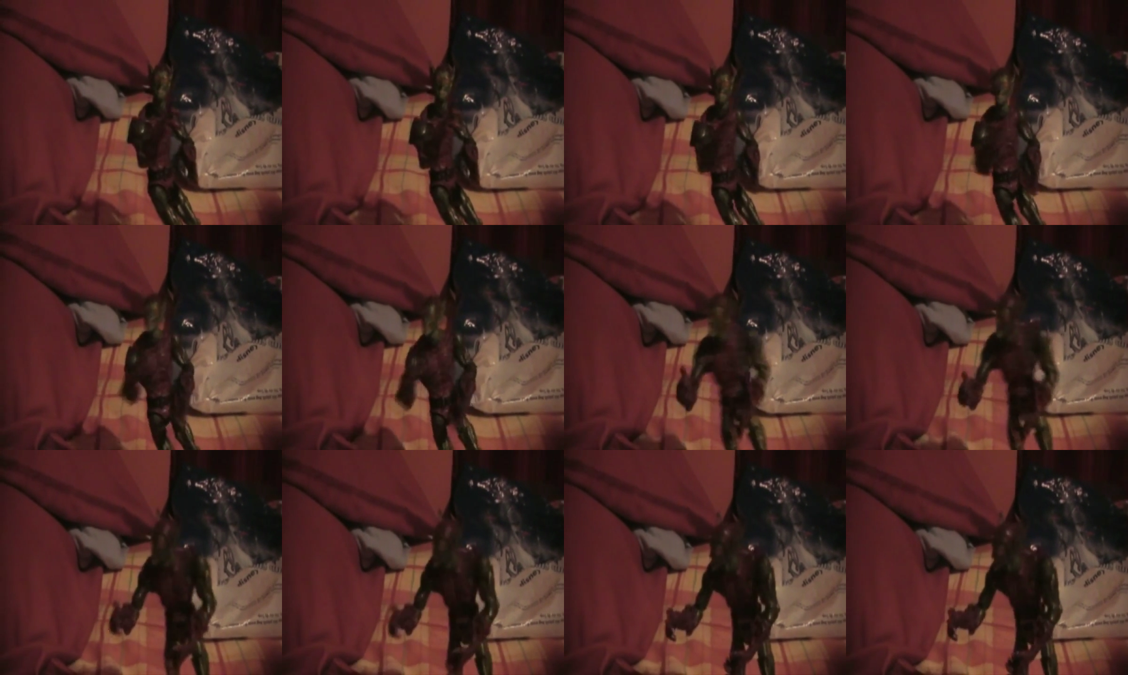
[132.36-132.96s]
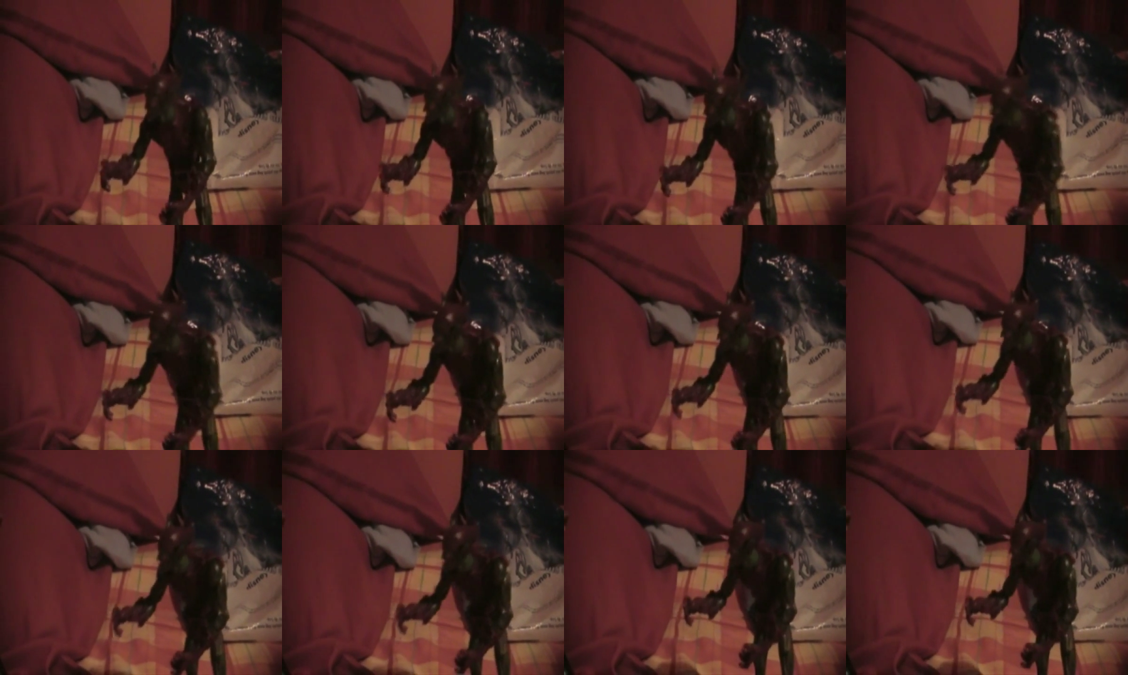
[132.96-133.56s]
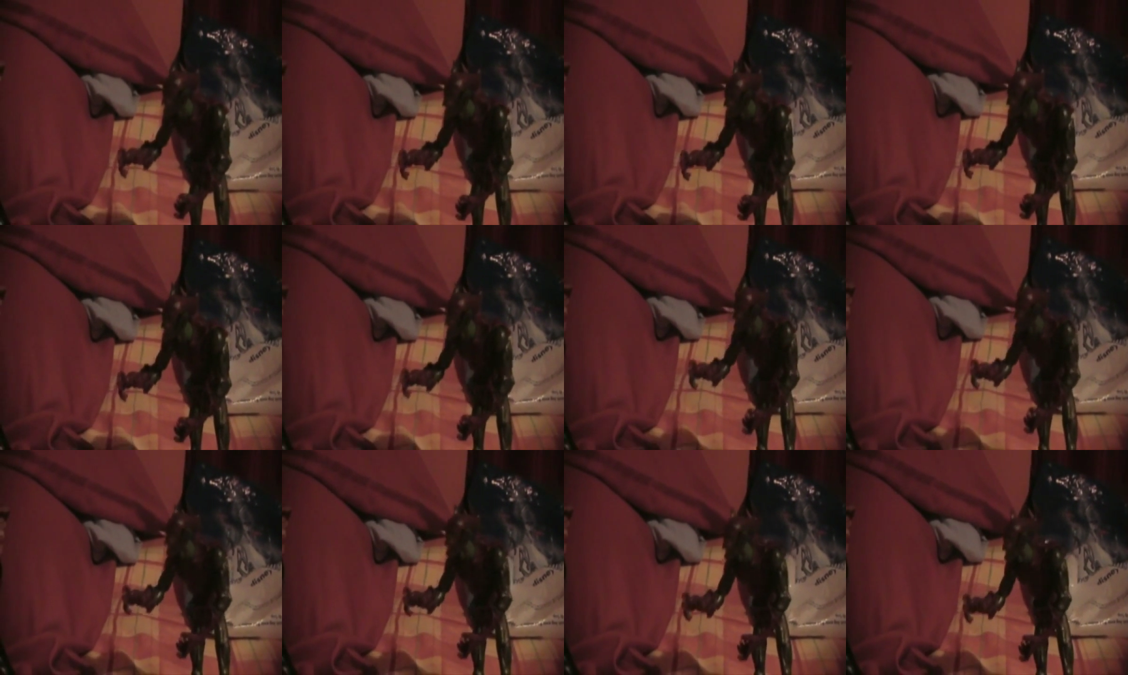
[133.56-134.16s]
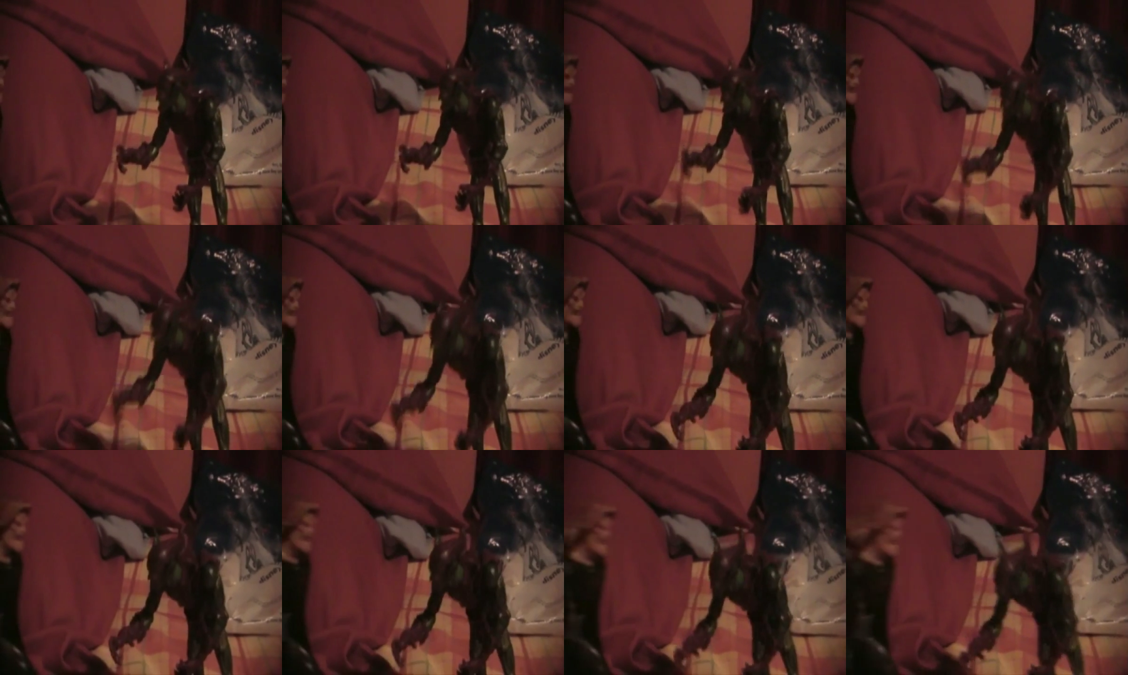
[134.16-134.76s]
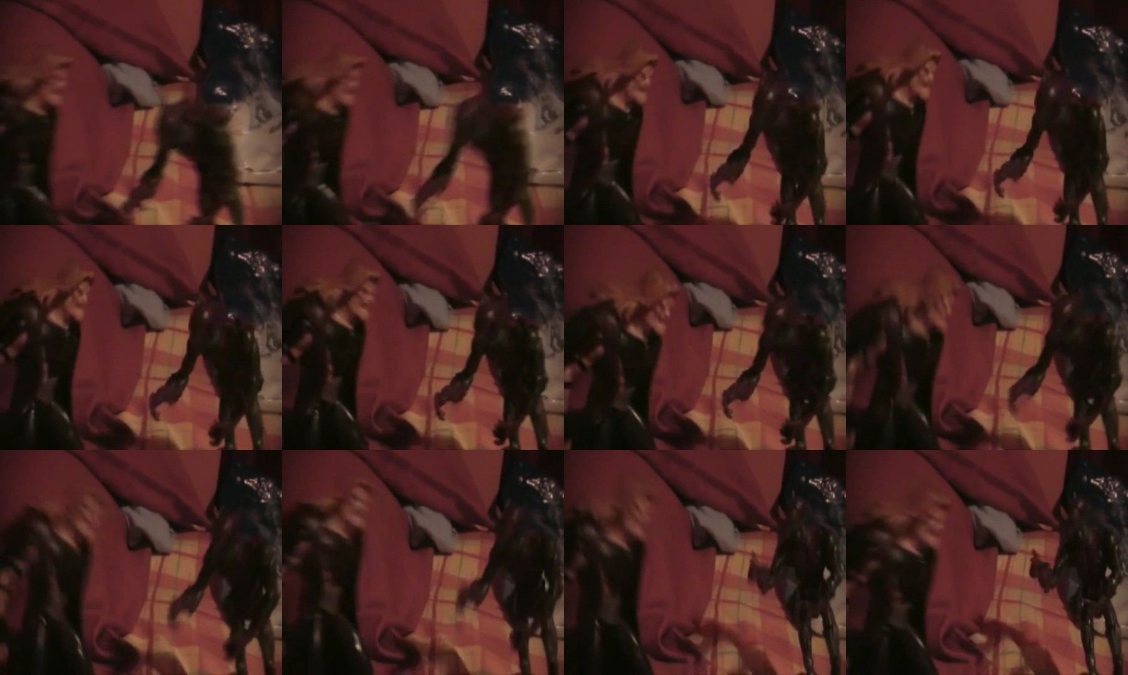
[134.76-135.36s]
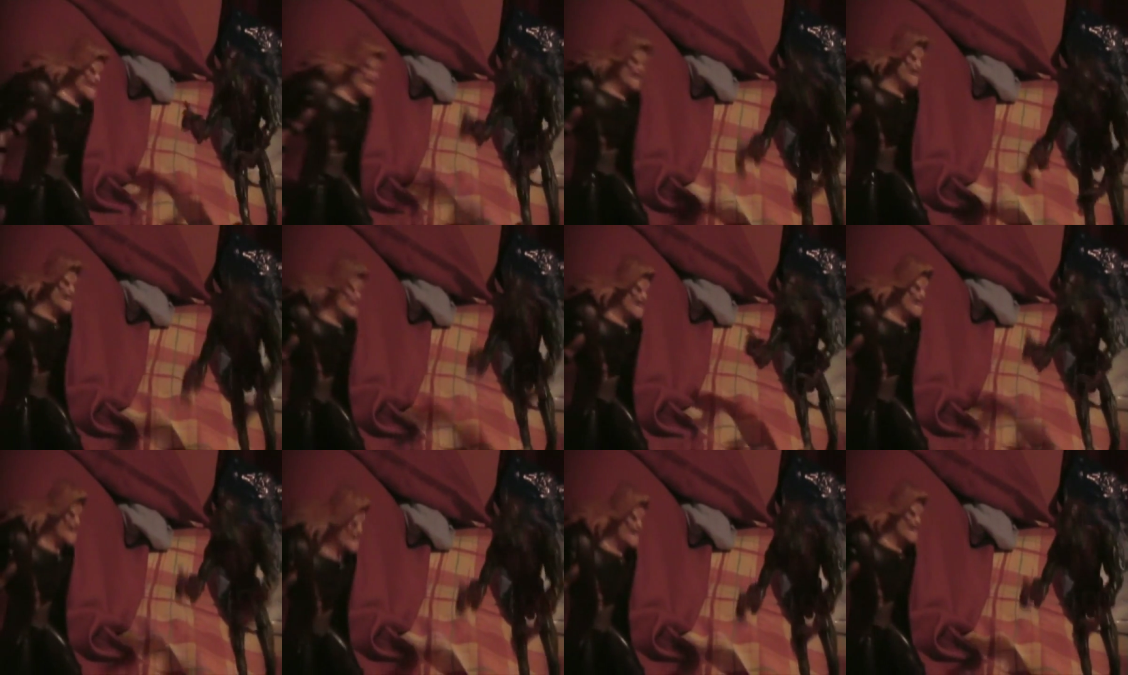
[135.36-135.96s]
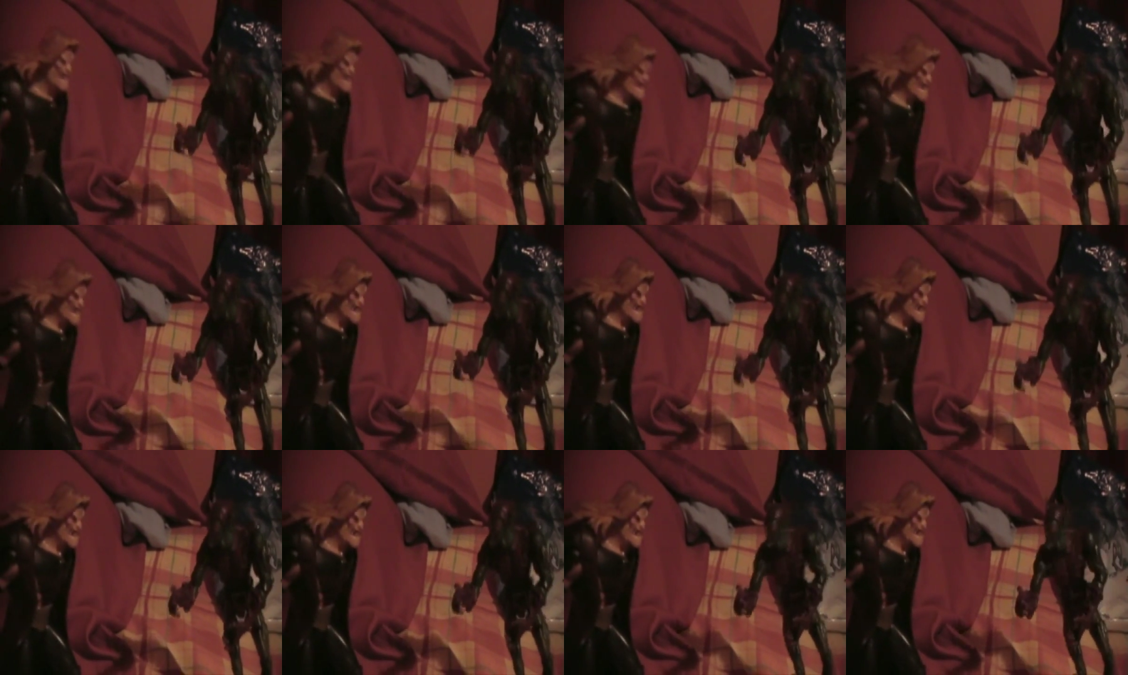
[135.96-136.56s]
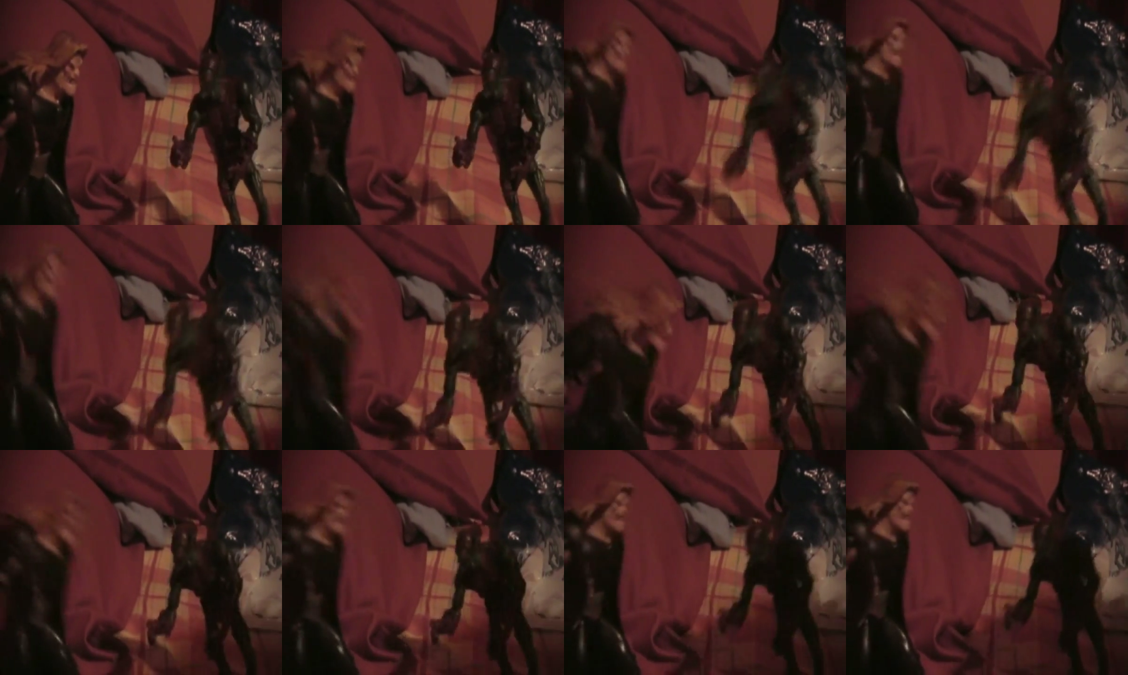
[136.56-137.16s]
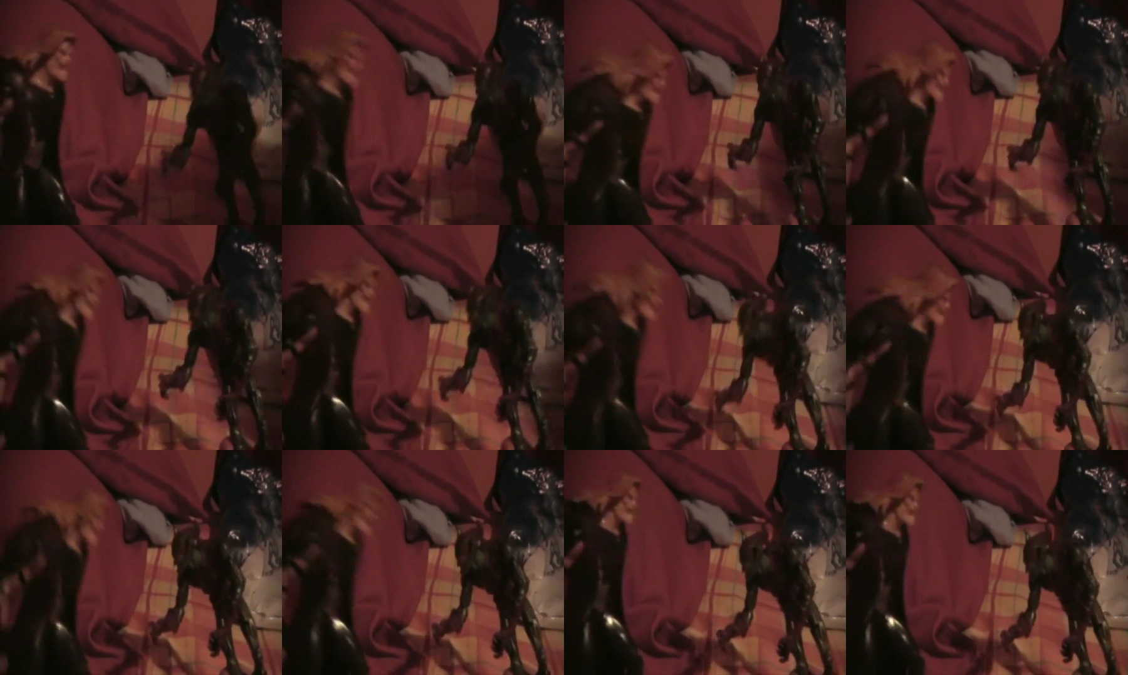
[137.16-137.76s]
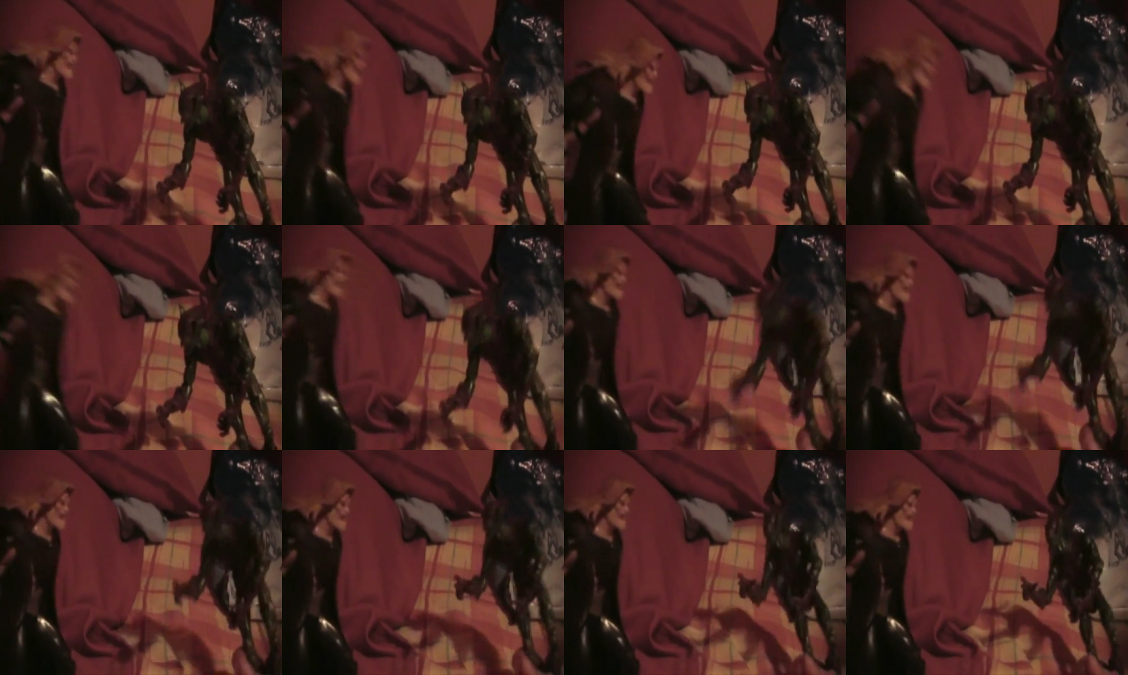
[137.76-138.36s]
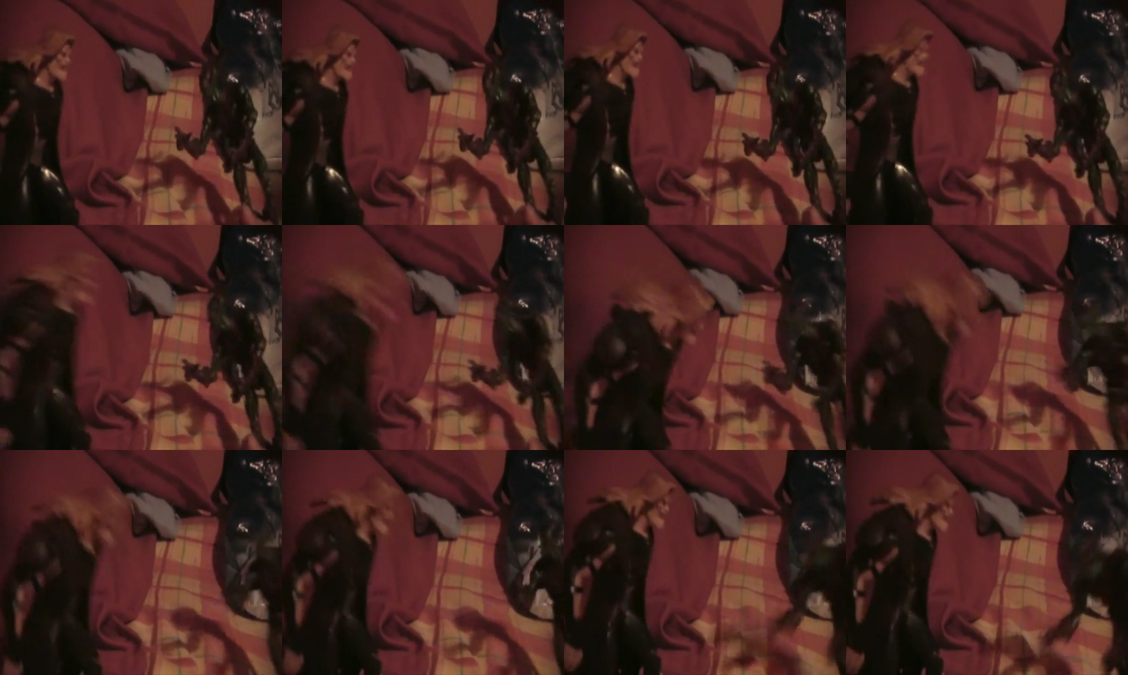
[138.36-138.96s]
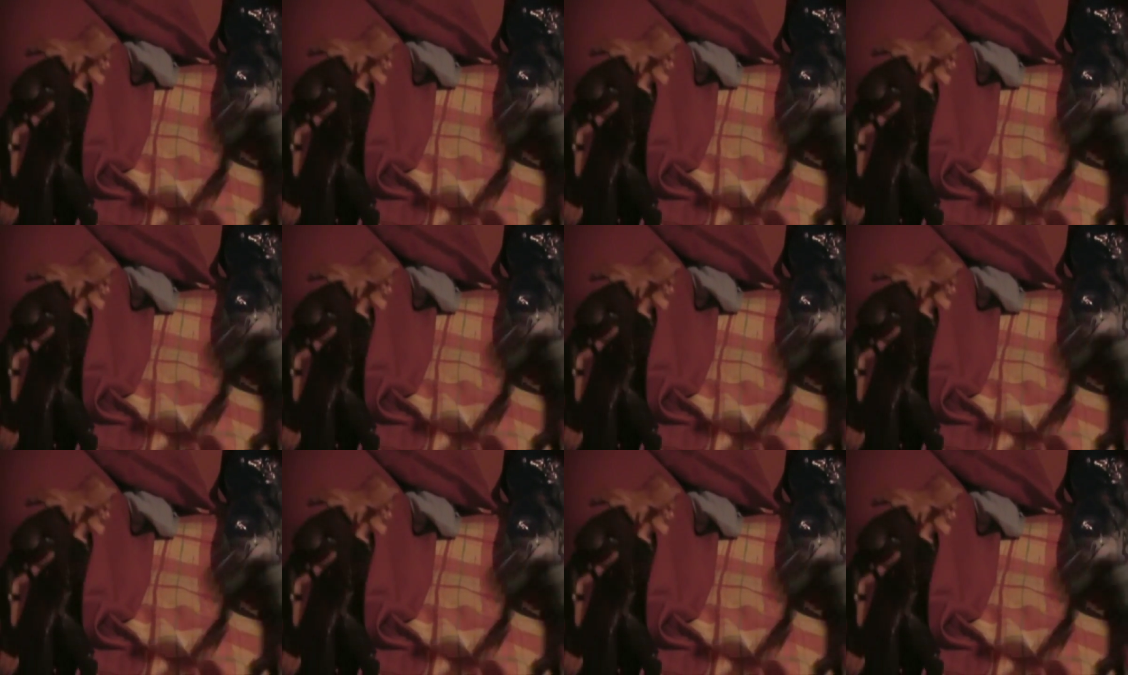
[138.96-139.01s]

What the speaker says: Nobody's mouth can be seen.